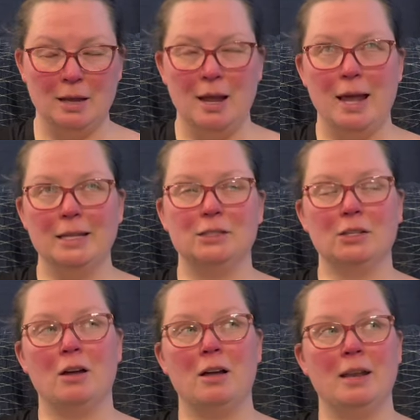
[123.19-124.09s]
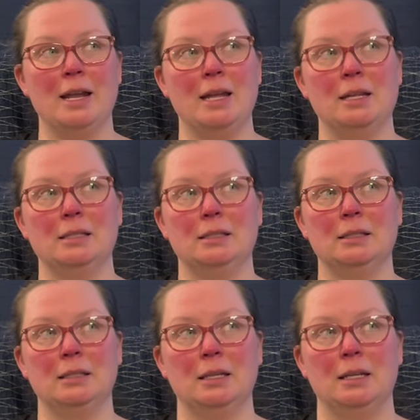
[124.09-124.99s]
it's on
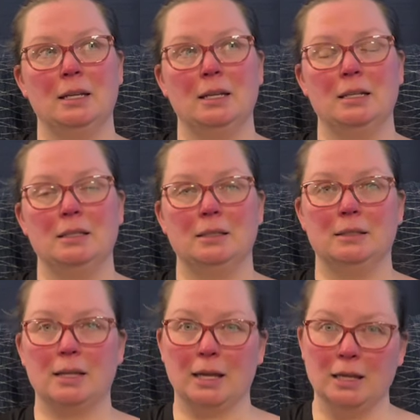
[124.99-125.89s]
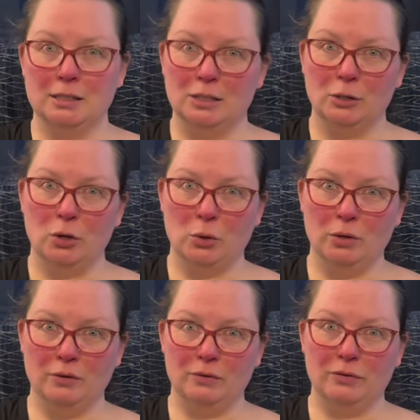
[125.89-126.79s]
its second coat
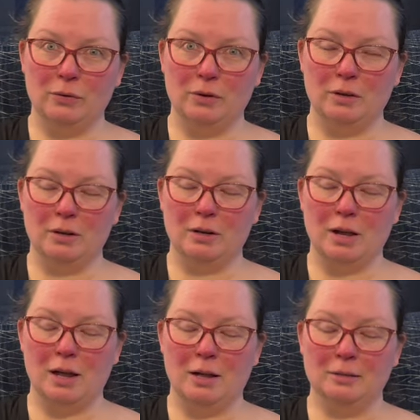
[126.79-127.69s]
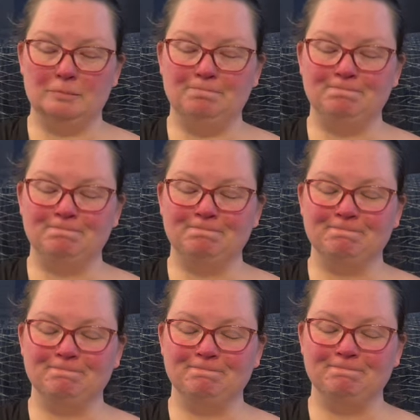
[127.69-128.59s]
of tongue
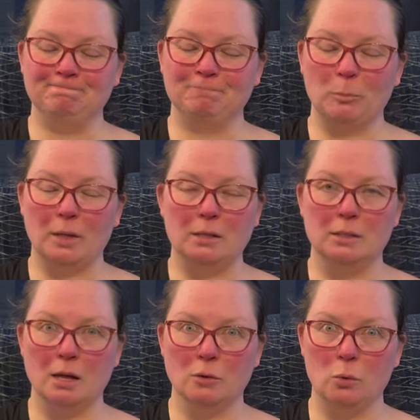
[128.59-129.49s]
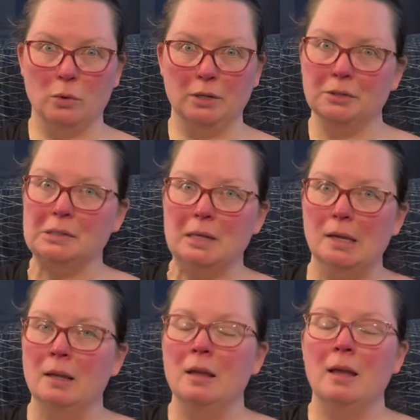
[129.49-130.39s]
oil,
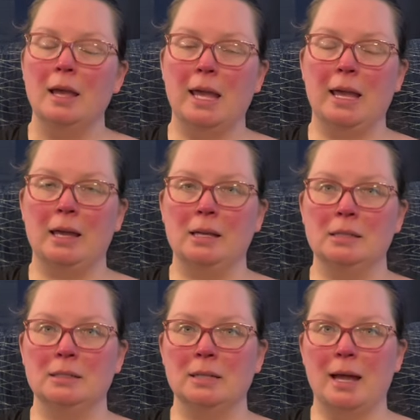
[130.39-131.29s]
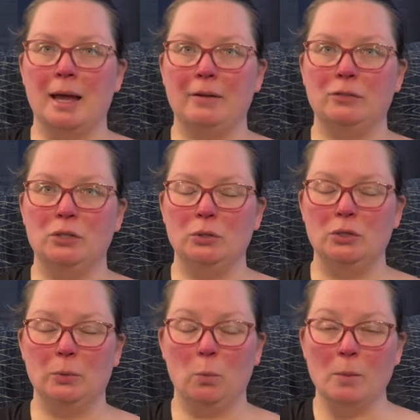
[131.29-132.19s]
and I have to
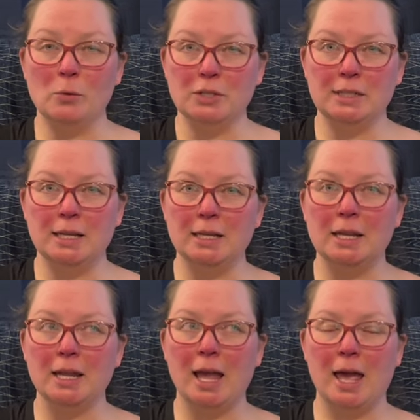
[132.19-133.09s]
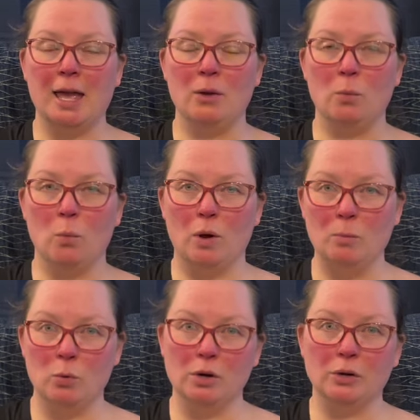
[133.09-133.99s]
do one more sanding and one
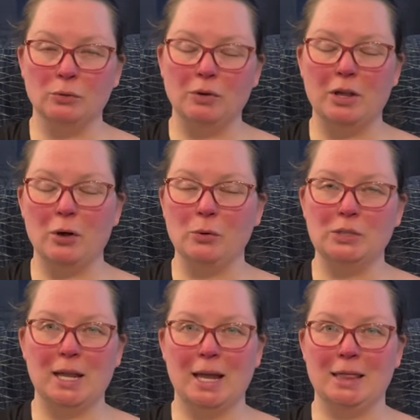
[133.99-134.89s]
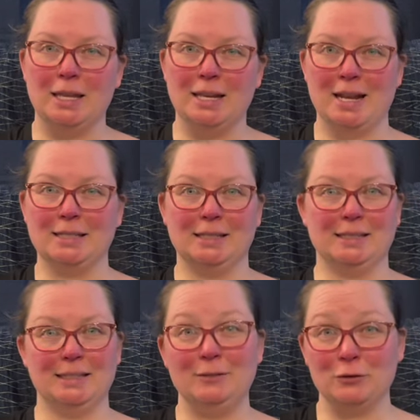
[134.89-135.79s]
more recoat, and then it has to
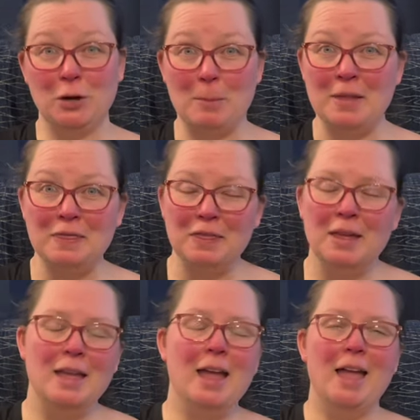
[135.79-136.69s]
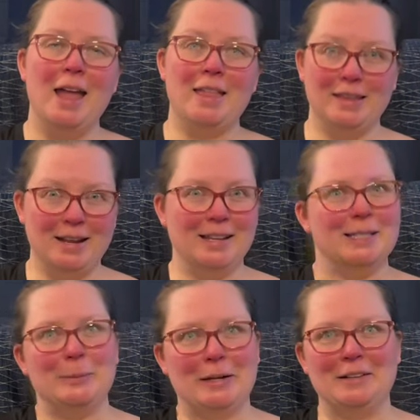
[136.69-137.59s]
sit for a month, and then I can
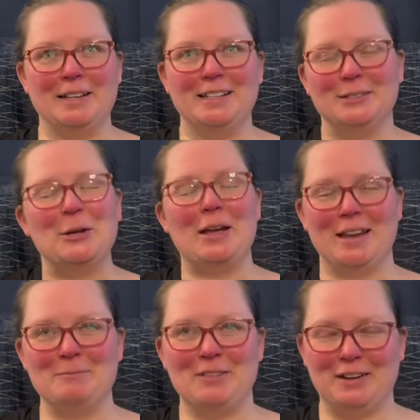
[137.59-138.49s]
spin on it. So I am very